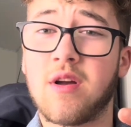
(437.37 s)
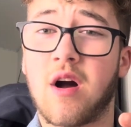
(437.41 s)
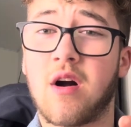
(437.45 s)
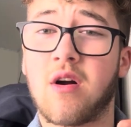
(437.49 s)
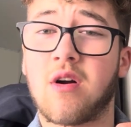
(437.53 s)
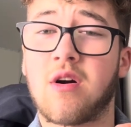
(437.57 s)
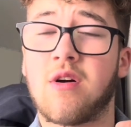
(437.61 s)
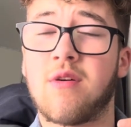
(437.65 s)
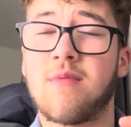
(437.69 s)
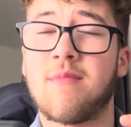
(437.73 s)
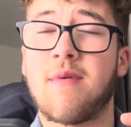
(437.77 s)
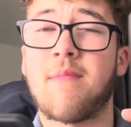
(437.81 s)
I
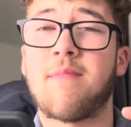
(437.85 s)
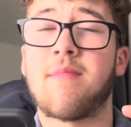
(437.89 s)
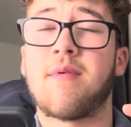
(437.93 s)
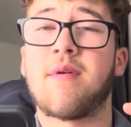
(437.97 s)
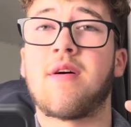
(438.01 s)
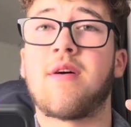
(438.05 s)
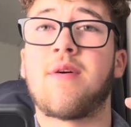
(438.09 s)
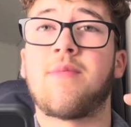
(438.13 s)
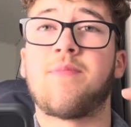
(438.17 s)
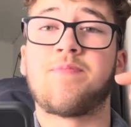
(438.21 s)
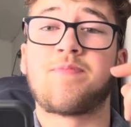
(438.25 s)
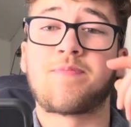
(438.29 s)
can't
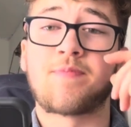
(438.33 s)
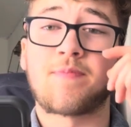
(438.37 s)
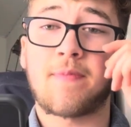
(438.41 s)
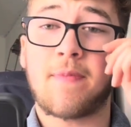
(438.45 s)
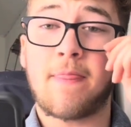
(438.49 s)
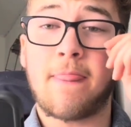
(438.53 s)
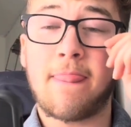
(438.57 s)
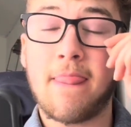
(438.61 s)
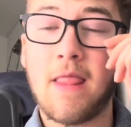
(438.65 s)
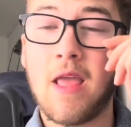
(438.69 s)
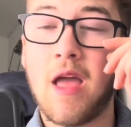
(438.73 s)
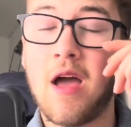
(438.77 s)
remember
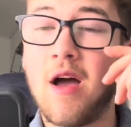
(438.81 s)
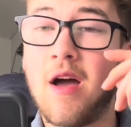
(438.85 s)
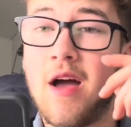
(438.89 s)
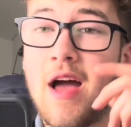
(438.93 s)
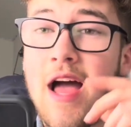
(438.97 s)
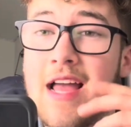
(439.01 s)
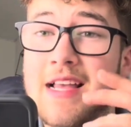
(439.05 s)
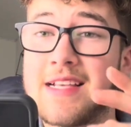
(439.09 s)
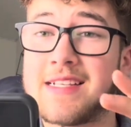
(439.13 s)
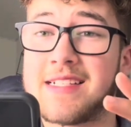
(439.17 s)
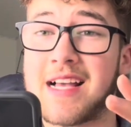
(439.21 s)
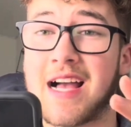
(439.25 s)

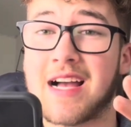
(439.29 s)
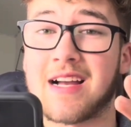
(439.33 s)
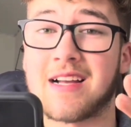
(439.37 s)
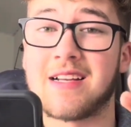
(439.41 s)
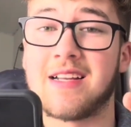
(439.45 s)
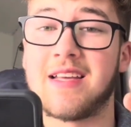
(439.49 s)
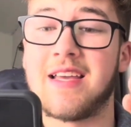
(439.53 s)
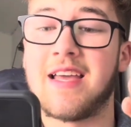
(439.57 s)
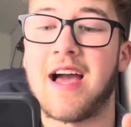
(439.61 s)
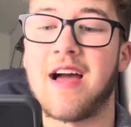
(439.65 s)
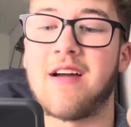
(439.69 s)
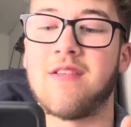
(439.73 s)

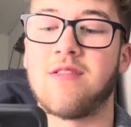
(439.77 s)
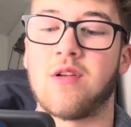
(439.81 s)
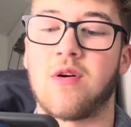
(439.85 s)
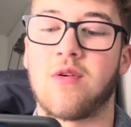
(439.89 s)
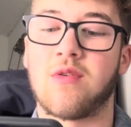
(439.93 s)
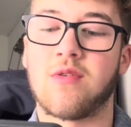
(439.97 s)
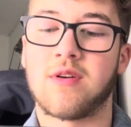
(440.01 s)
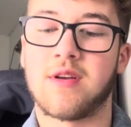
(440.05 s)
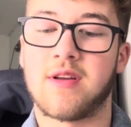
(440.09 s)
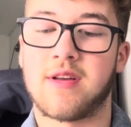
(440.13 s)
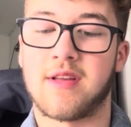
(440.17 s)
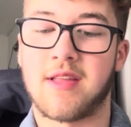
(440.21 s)
exactly how
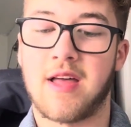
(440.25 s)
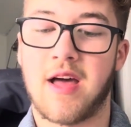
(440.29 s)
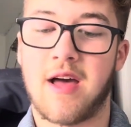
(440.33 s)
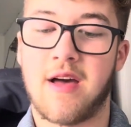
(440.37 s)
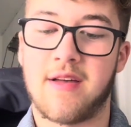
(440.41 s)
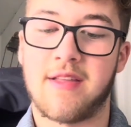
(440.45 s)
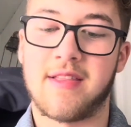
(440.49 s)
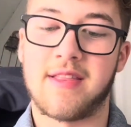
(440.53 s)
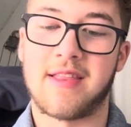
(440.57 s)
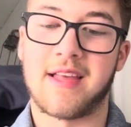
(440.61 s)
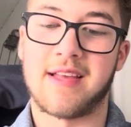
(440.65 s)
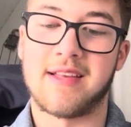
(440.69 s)
long
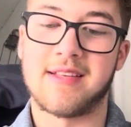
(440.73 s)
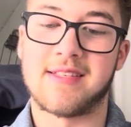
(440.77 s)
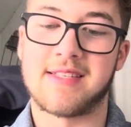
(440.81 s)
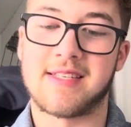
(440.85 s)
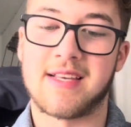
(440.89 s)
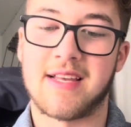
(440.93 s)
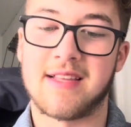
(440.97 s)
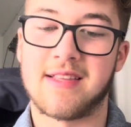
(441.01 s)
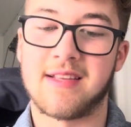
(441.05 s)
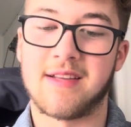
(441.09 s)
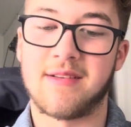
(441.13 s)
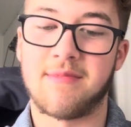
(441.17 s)
they
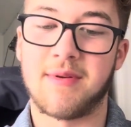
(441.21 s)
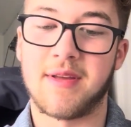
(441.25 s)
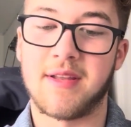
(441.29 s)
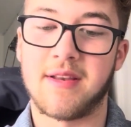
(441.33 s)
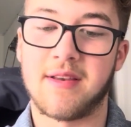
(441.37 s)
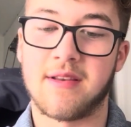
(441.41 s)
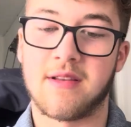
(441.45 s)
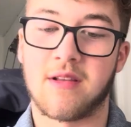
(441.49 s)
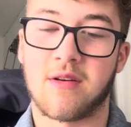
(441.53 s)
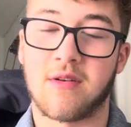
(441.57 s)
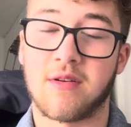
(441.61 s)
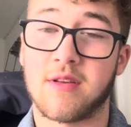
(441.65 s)
said they'd
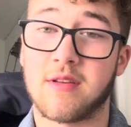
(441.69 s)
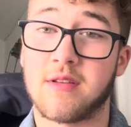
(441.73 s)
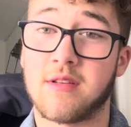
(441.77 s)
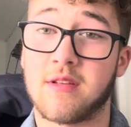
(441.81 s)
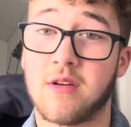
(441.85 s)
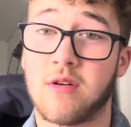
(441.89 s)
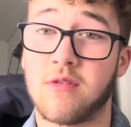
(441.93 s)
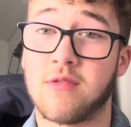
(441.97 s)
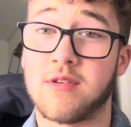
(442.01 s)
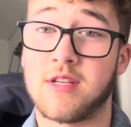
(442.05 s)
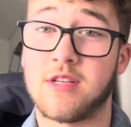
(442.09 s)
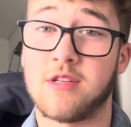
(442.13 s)
been like
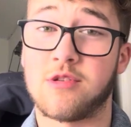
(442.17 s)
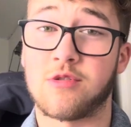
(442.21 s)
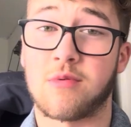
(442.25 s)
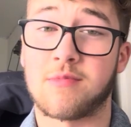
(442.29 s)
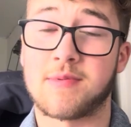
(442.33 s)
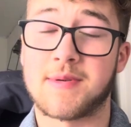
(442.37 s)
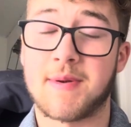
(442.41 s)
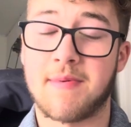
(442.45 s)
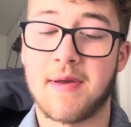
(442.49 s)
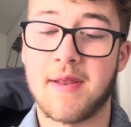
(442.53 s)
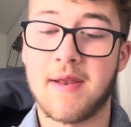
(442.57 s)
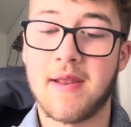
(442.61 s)
already
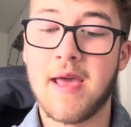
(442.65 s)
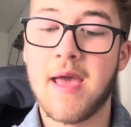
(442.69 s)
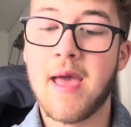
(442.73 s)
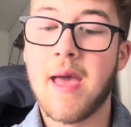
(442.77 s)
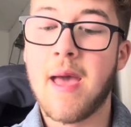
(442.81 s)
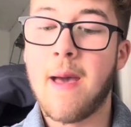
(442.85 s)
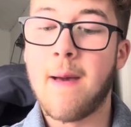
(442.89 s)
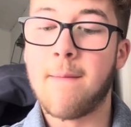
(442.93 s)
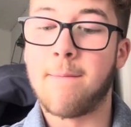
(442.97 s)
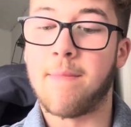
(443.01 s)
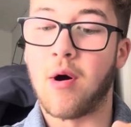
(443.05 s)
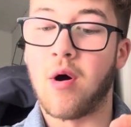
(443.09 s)
dropshipping,
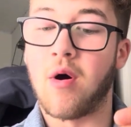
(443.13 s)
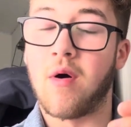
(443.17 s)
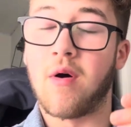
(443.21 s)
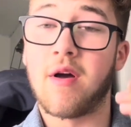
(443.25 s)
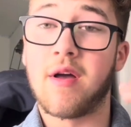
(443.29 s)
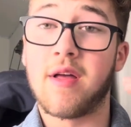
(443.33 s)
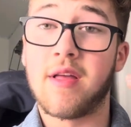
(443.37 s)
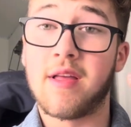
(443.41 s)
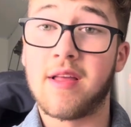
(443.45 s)
but